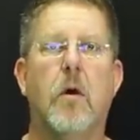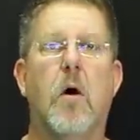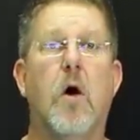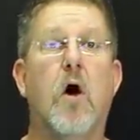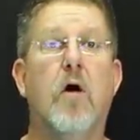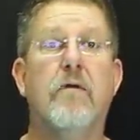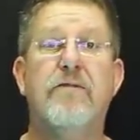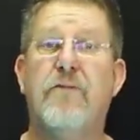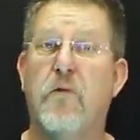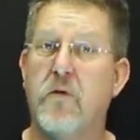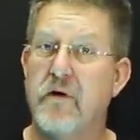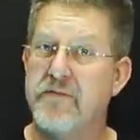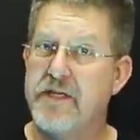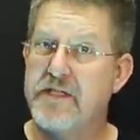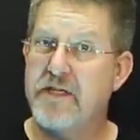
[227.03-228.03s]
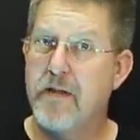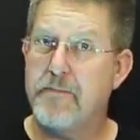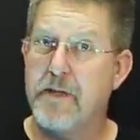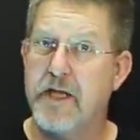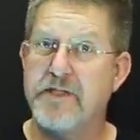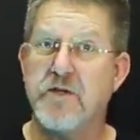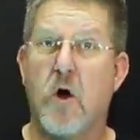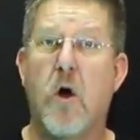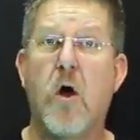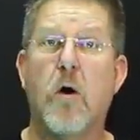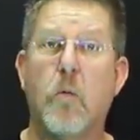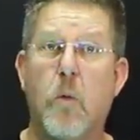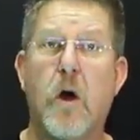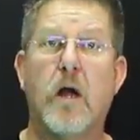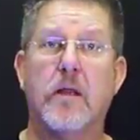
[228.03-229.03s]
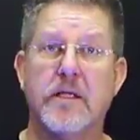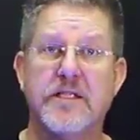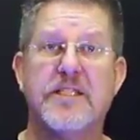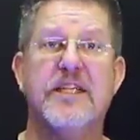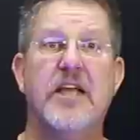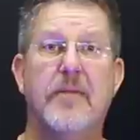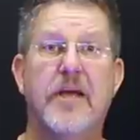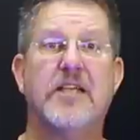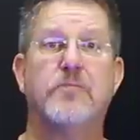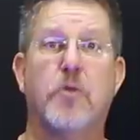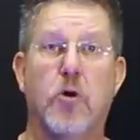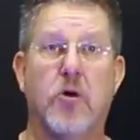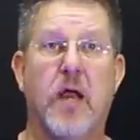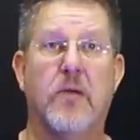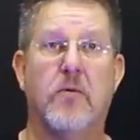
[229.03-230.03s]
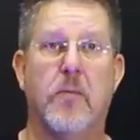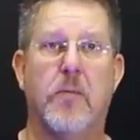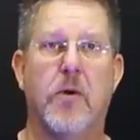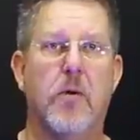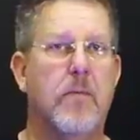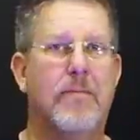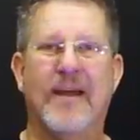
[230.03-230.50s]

All four of these uplights are wireless D M X programmable,